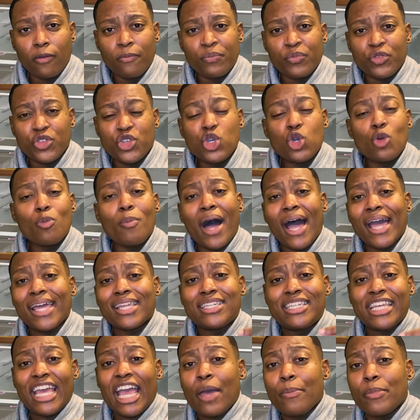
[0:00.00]
You might
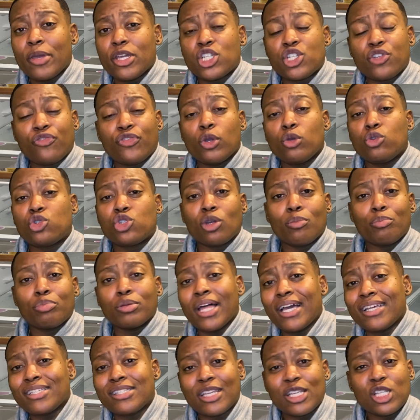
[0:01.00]
damage future
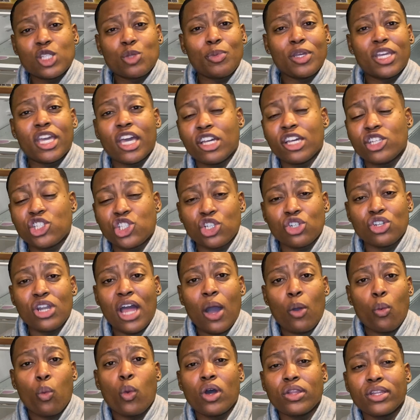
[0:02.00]
blessings because you're not
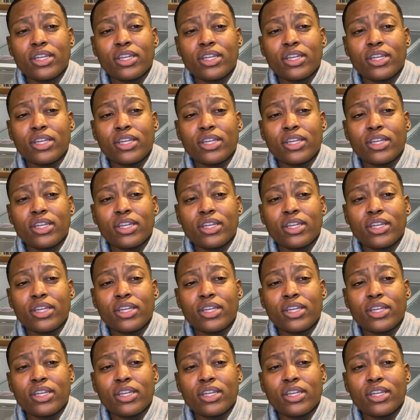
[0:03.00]
willing